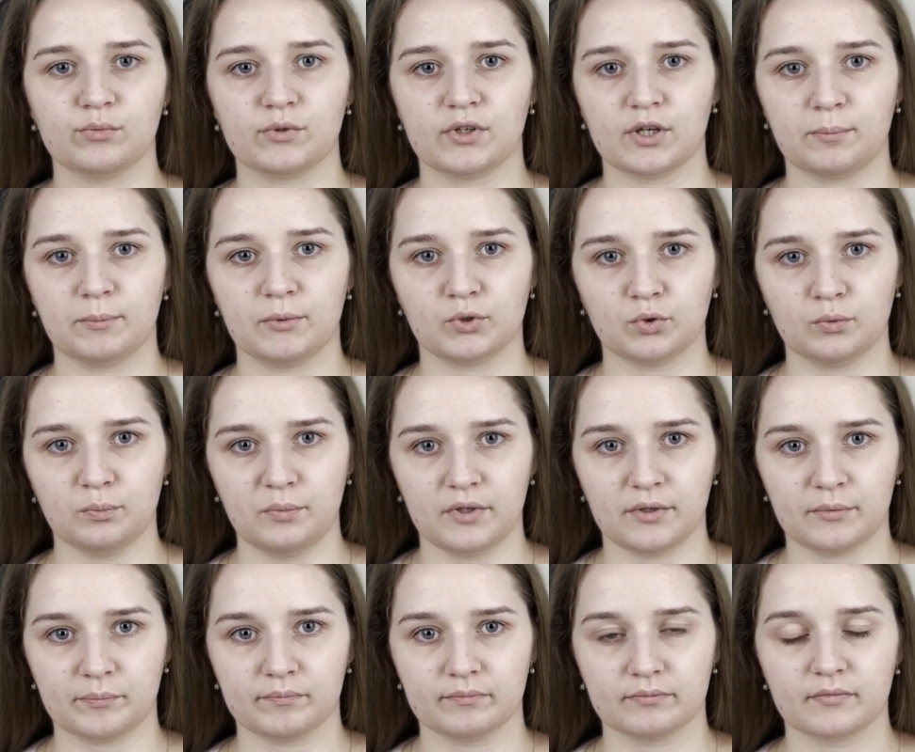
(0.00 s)
via P2P.
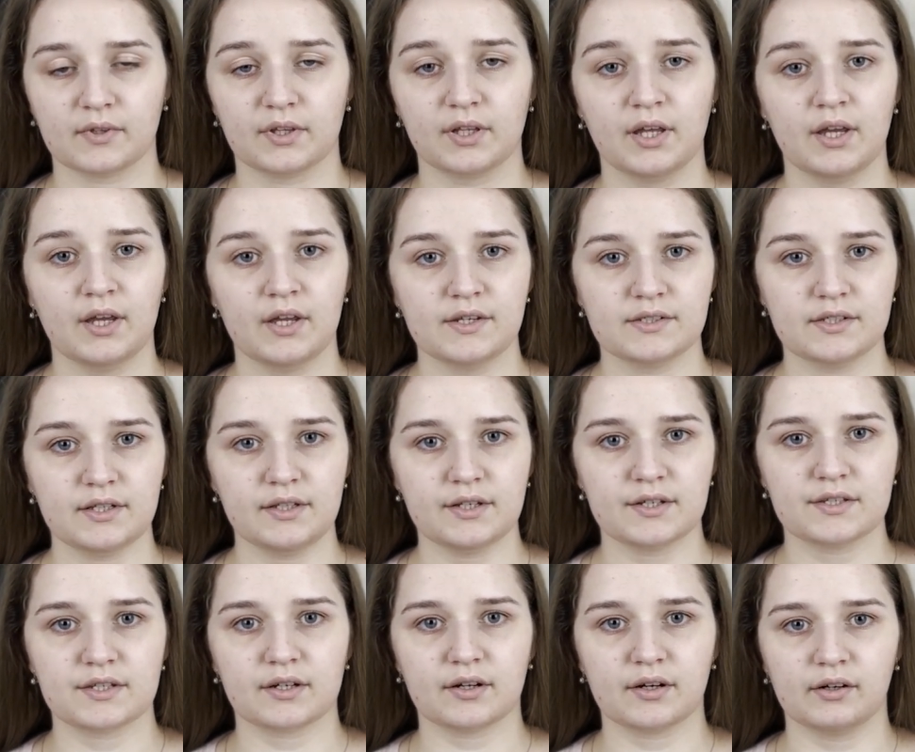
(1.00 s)
Select
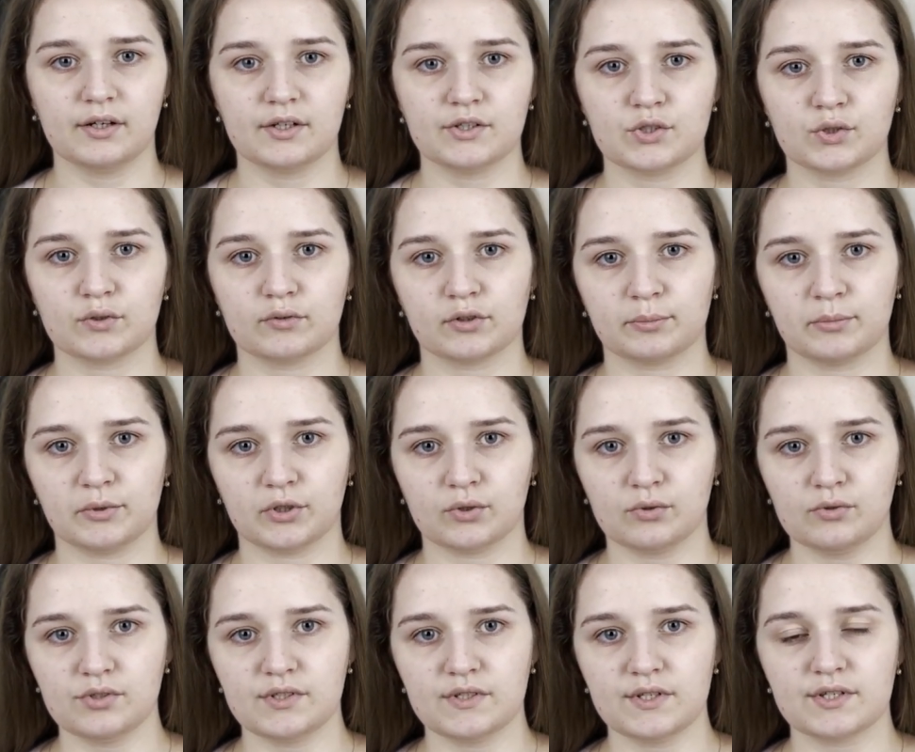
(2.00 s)
the currency you will be
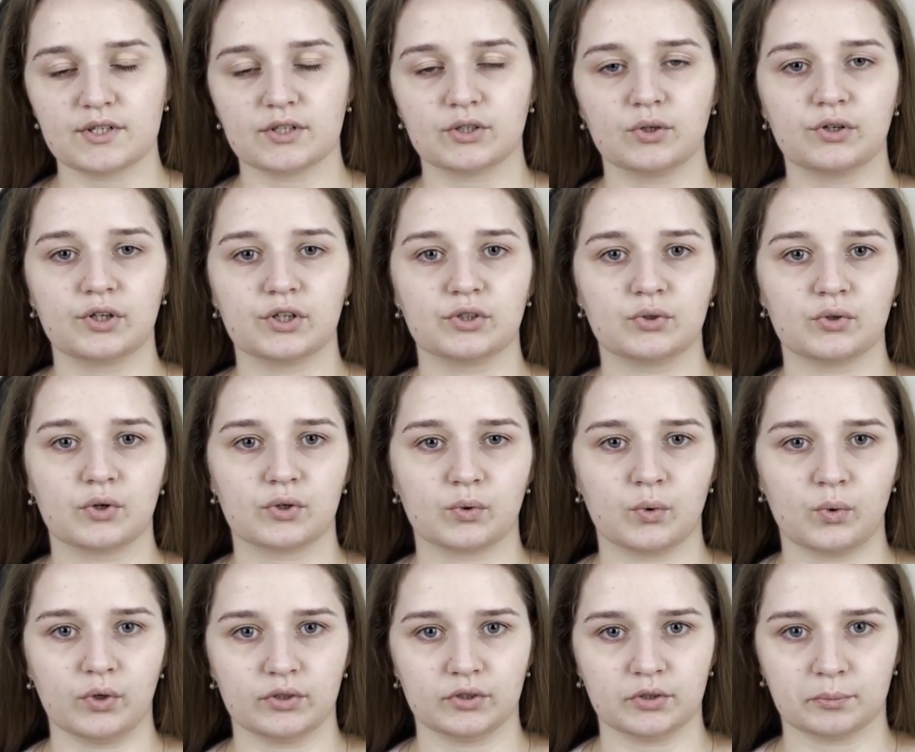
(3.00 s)
using, the token you are
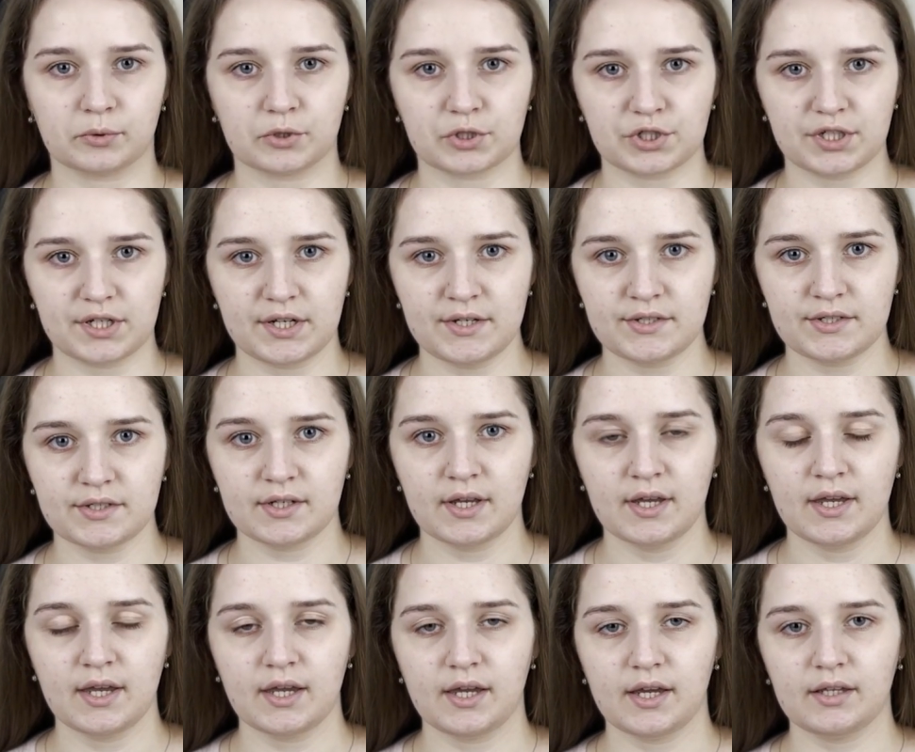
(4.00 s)
going to purchase,
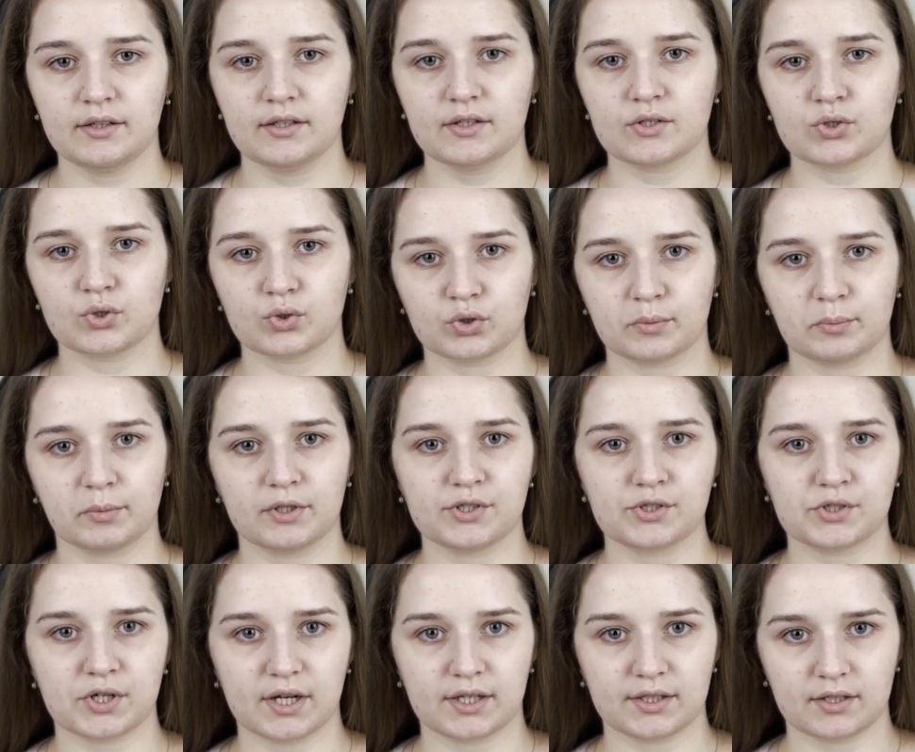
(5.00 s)
and a suitable
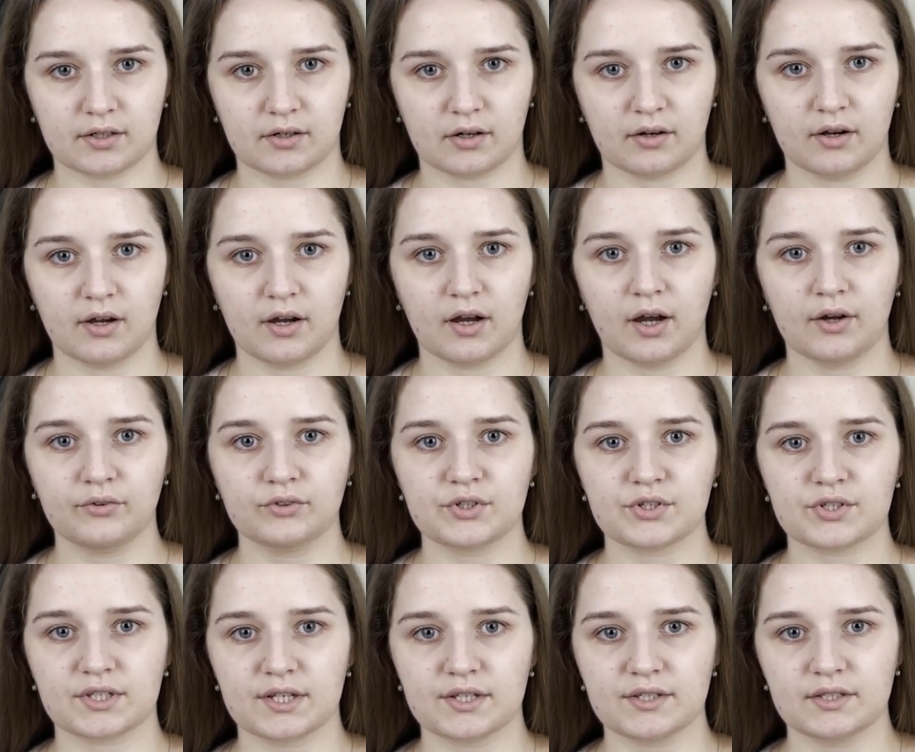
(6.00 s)
trader. After
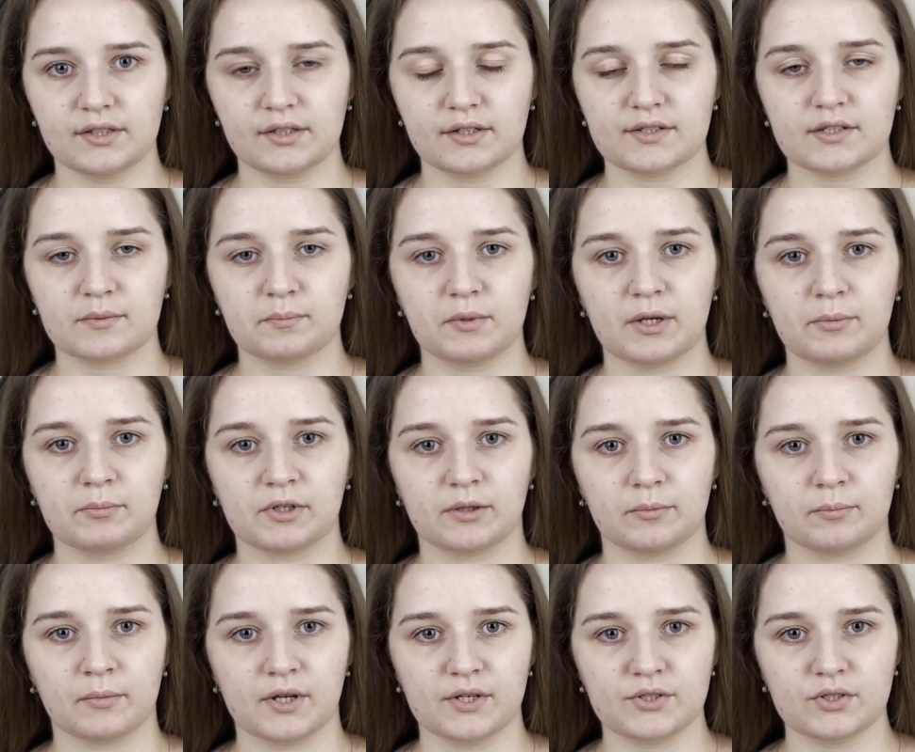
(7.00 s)
that, select the payment
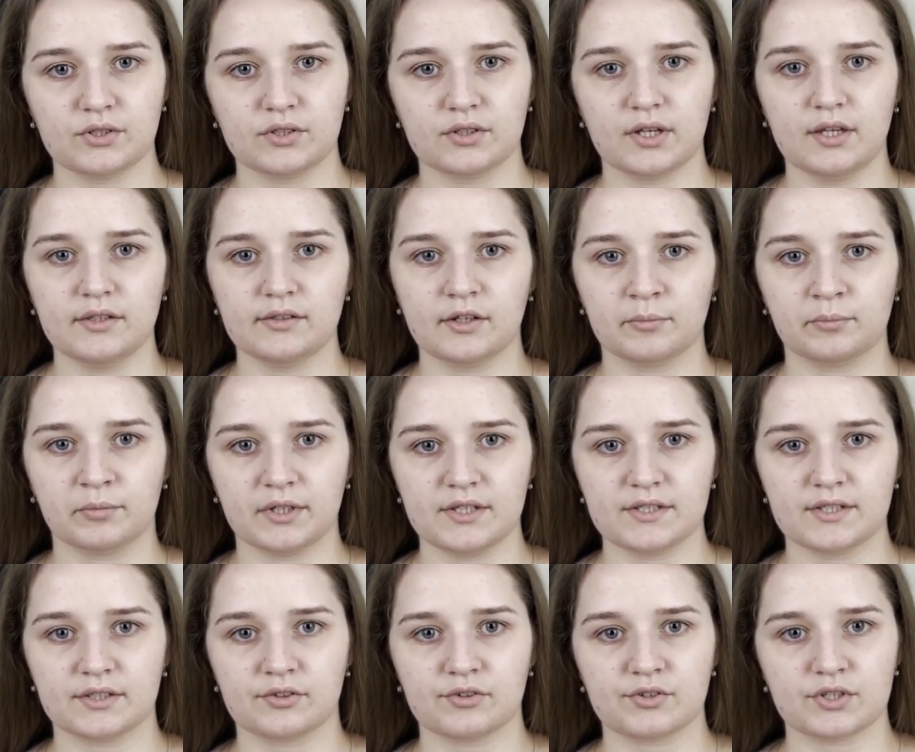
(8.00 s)
method and complete
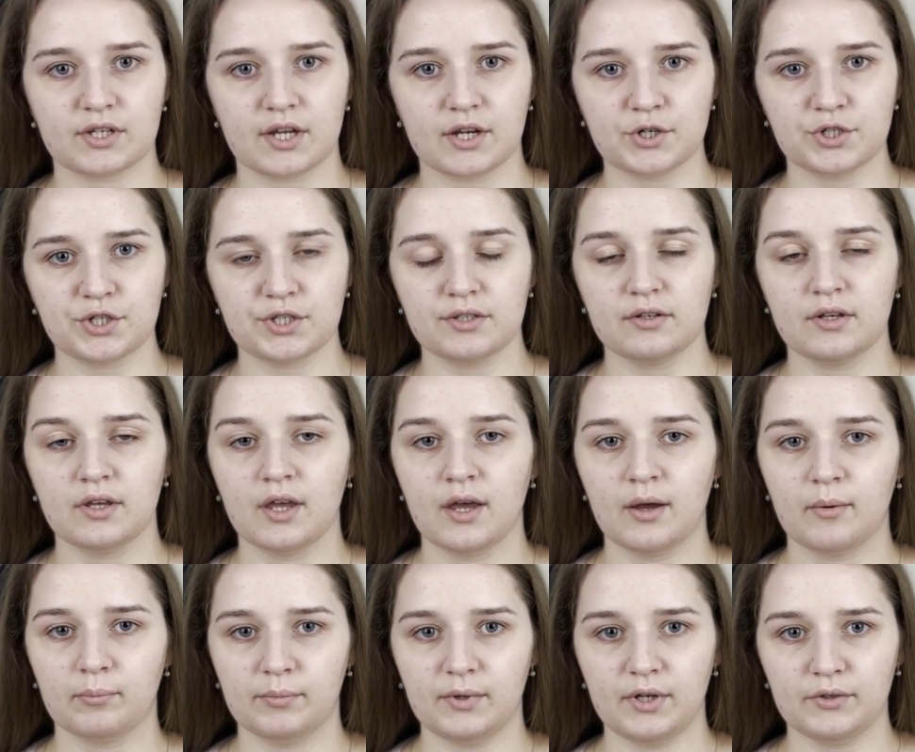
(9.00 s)
the transaction
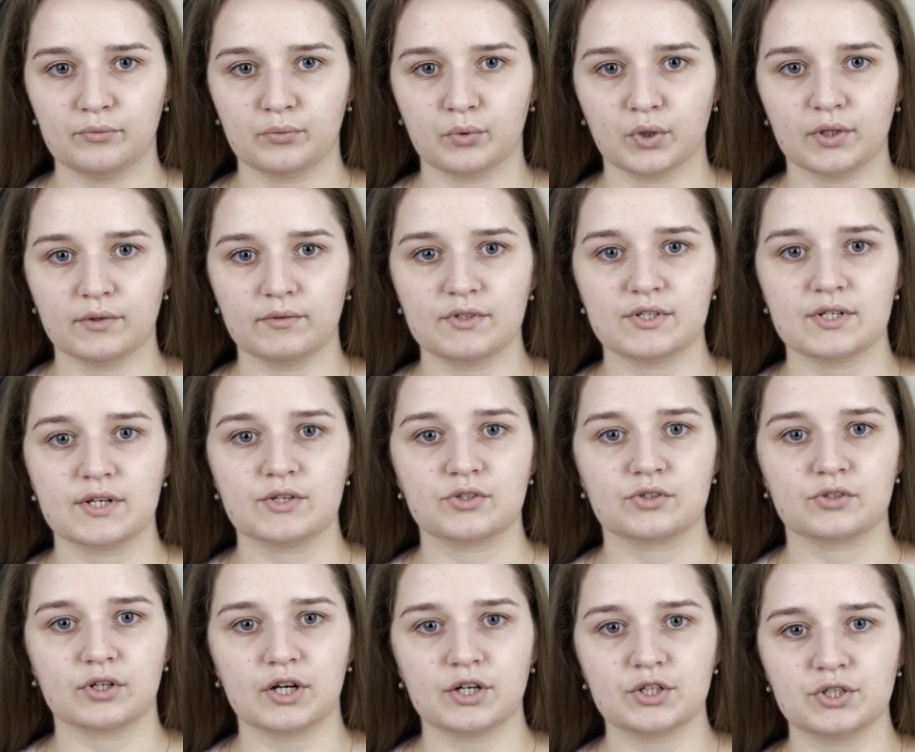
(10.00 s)
by following the
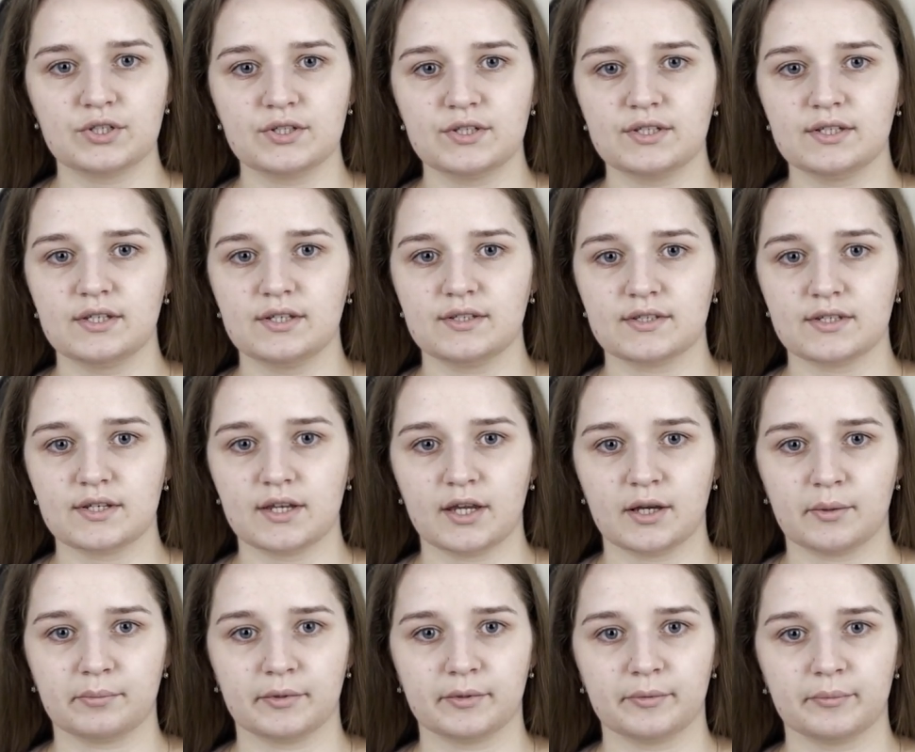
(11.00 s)
instructions in the app.